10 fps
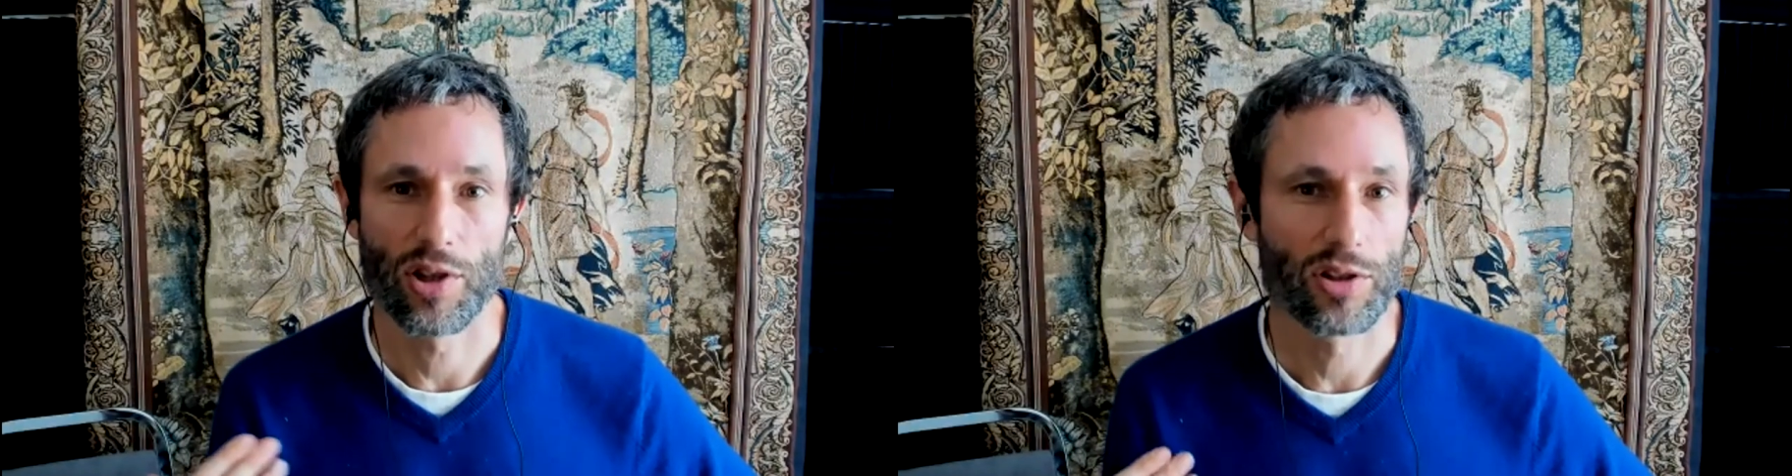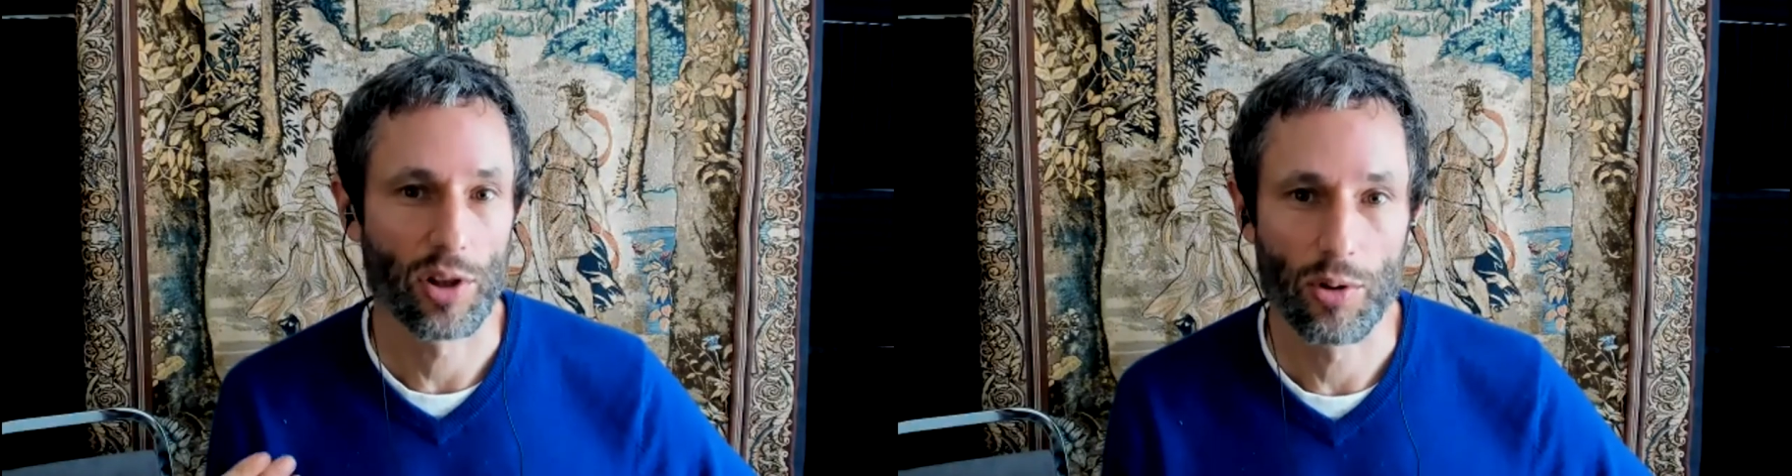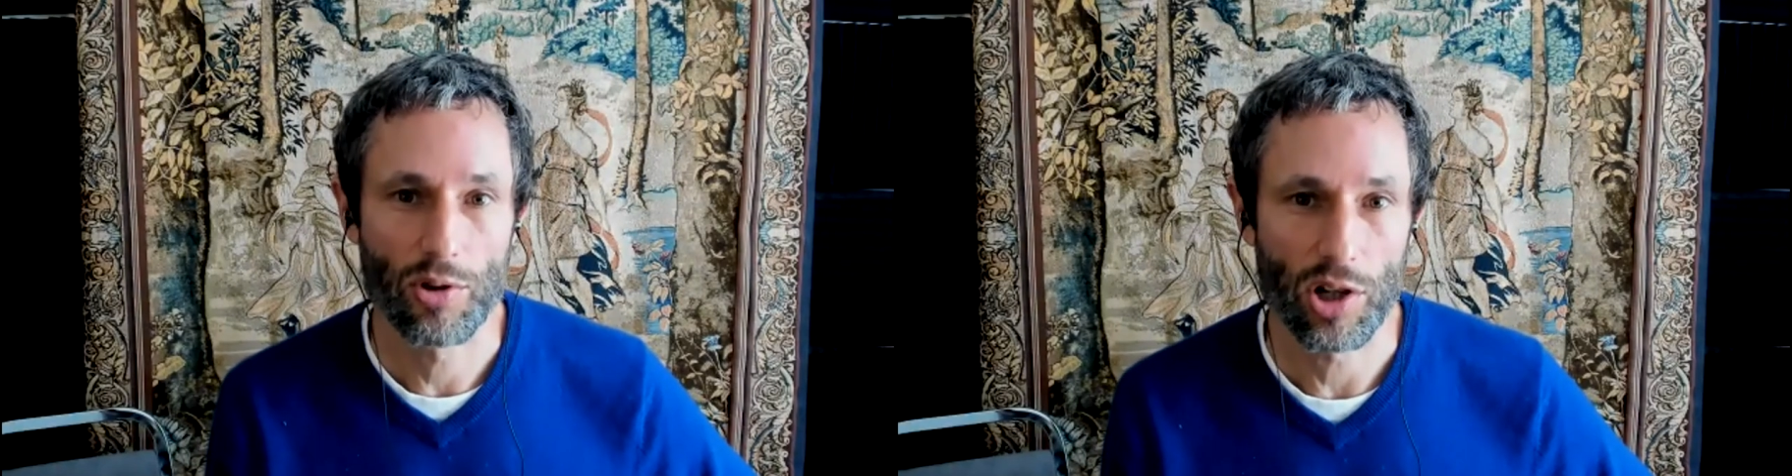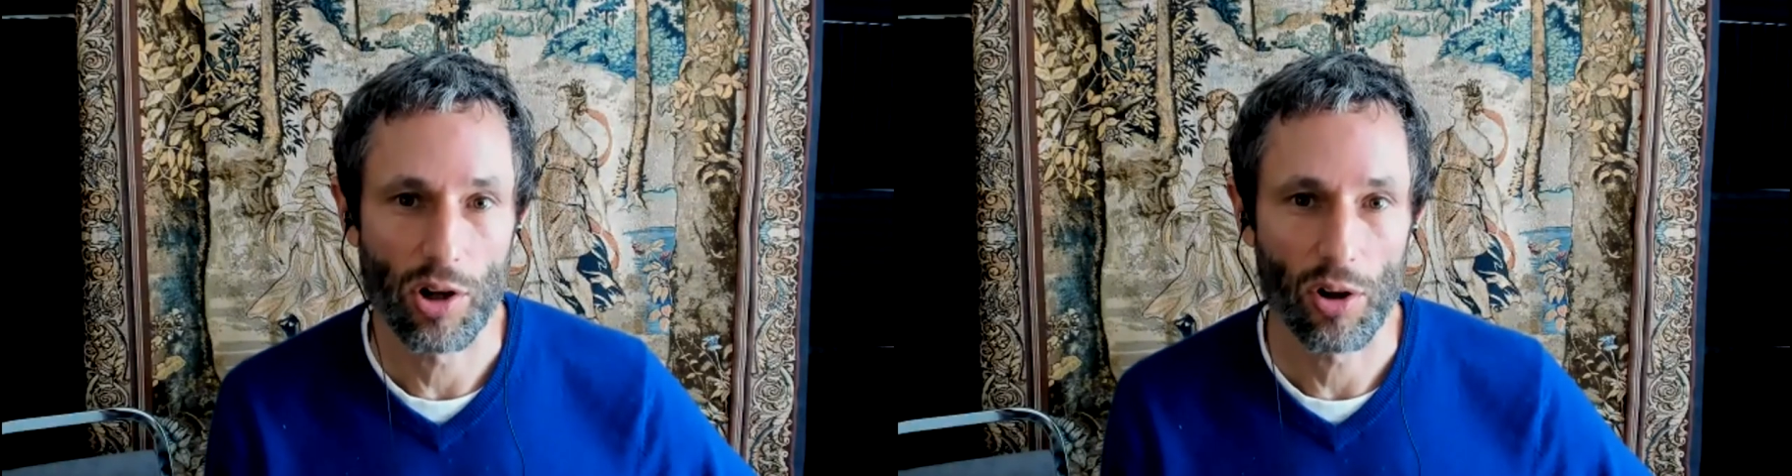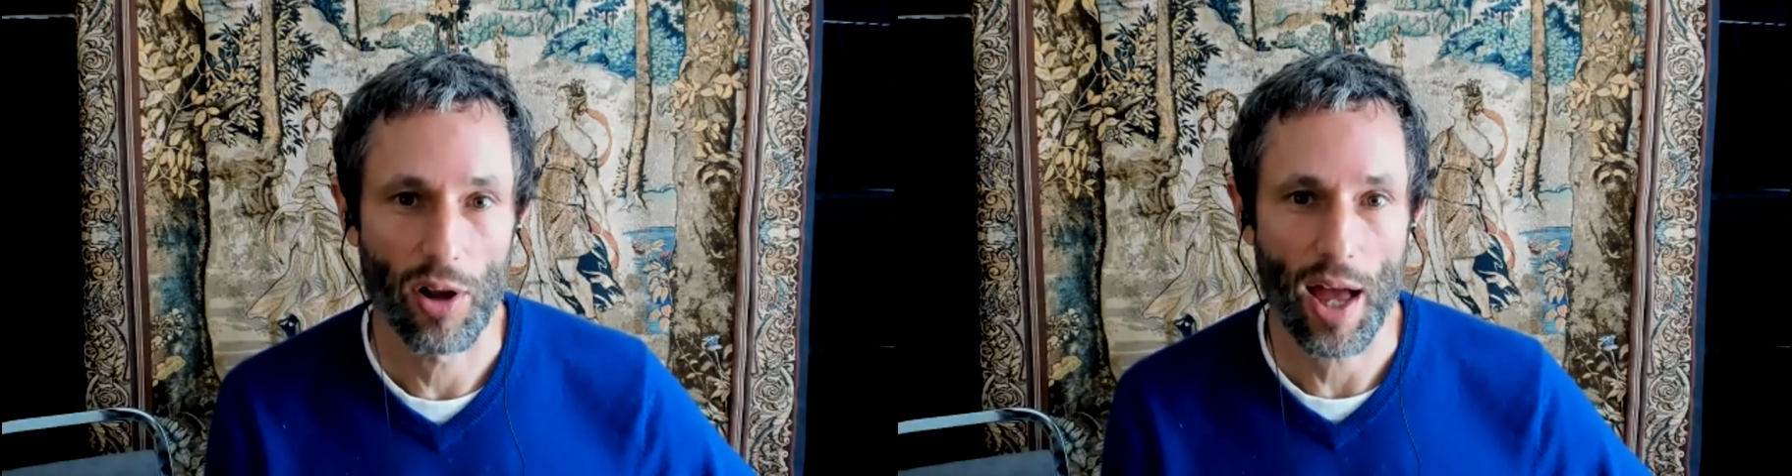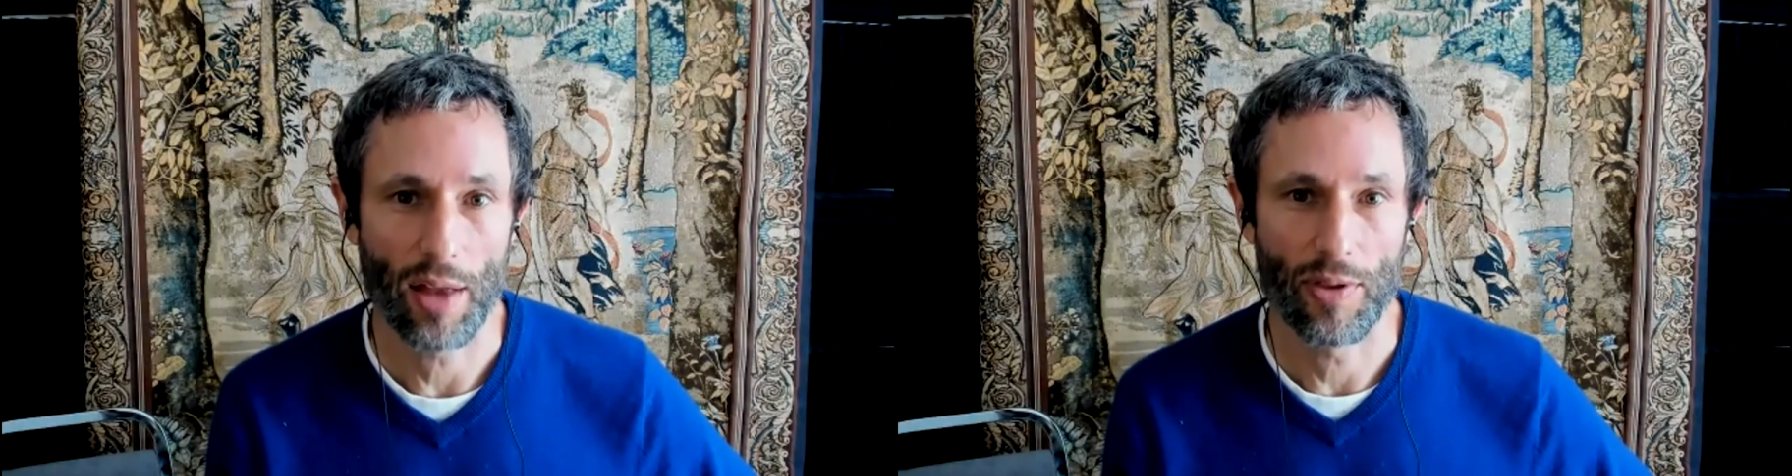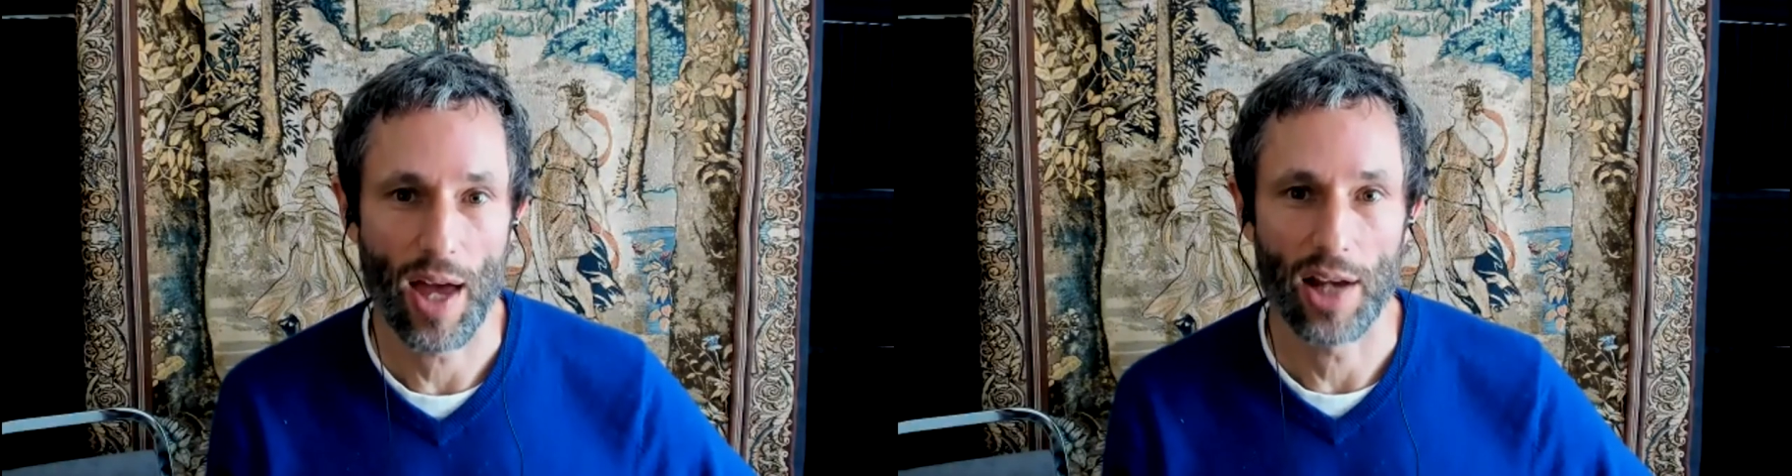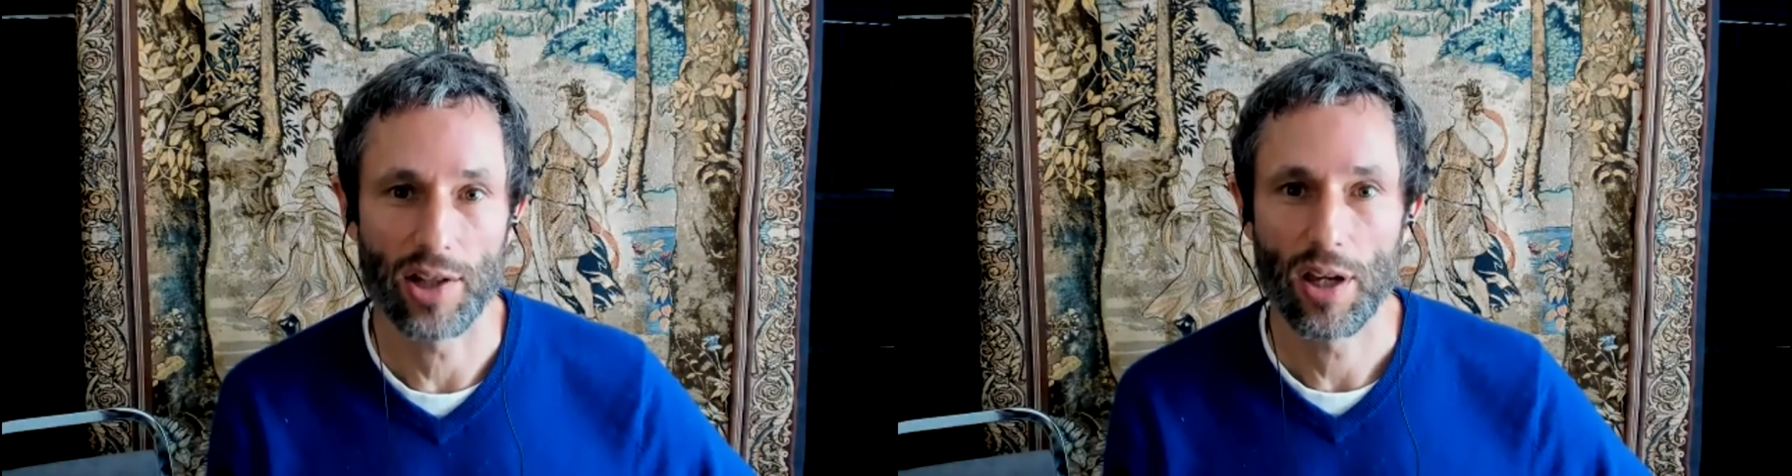delusional and
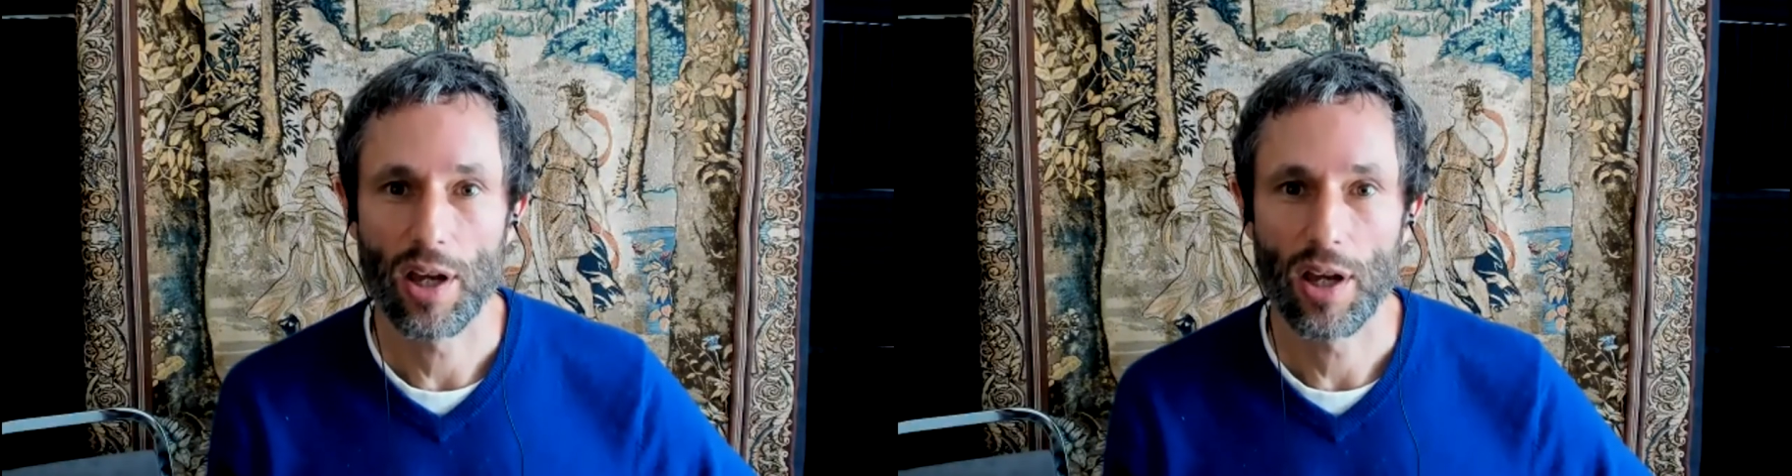that